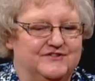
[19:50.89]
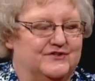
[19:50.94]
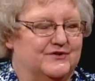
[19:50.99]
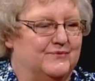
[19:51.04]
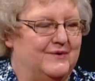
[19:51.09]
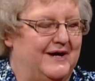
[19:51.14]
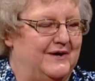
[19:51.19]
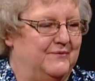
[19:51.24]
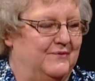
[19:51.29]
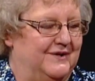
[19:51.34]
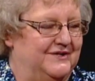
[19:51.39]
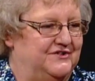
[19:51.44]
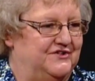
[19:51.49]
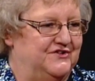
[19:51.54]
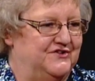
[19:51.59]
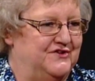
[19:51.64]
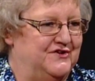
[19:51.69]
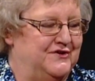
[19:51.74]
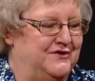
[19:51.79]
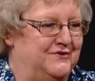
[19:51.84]
to write what you
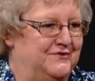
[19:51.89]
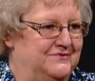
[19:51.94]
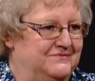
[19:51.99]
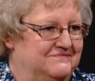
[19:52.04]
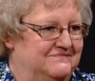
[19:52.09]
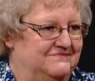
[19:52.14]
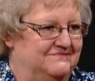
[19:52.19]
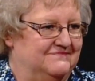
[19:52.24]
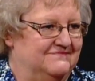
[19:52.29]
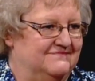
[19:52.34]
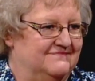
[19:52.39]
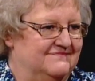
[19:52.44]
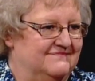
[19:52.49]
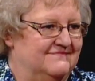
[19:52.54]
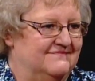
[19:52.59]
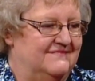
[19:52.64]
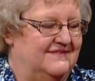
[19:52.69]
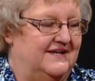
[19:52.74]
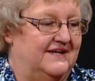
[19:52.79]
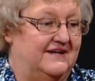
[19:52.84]
know,
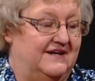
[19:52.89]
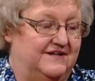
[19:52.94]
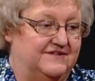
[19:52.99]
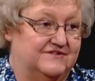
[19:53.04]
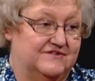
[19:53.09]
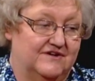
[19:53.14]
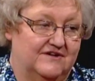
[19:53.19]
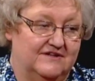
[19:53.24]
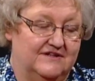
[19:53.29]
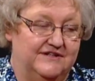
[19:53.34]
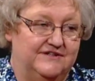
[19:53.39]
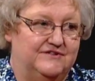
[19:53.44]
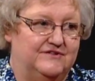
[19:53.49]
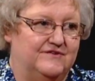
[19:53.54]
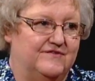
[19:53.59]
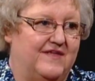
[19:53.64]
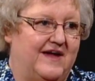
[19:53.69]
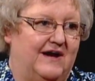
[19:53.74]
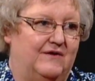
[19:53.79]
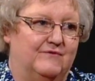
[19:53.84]
and I certainly do
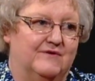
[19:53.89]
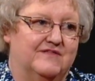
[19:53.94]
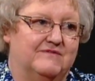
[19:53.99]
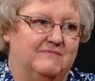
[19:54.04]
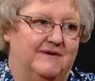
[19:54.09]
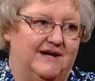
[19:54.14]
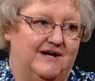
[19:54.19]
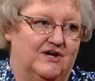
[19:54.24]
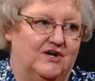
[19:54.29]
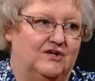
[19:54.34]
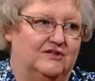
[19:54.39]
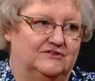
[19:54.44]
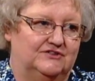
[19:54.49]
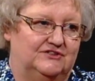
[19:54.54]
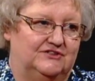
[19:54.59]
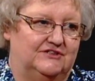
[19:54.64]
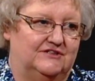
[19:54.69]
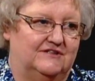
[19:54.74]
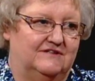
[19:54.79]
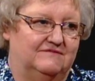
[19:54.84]
that with my
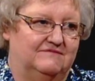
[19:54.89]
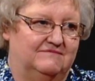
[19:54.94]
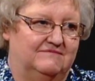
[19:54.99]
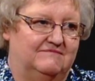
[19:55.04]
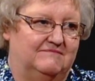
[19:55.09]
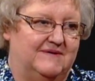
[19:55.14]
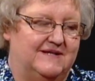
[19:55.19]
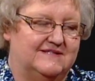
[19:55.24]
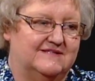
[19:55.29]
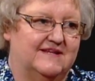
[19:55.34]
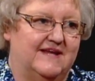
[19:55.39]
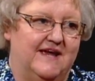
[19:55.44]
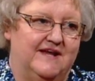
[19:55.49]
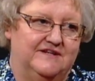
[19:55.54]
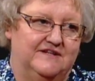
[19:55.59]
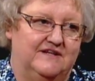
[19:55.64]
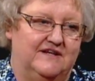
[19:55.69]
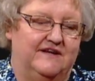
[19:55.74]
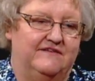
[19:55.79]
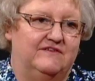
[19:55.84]
culture, my yes.
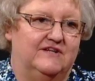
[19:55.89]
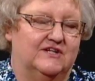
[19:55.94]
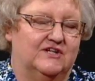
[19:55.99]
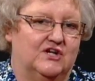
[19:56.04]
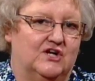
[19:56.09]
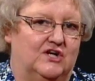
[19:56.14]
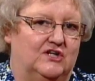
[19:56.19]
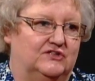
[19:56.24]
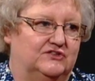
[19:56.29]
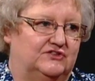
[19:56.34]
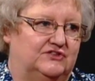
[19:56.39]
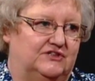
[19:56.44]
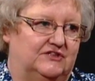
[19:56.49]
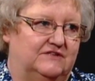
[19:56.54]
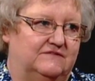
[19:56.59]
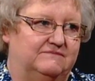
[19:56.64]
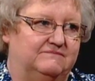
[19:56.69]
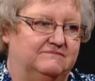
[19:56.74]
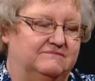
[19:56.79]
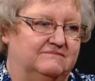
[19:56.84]
Scandinavian culture. Shelter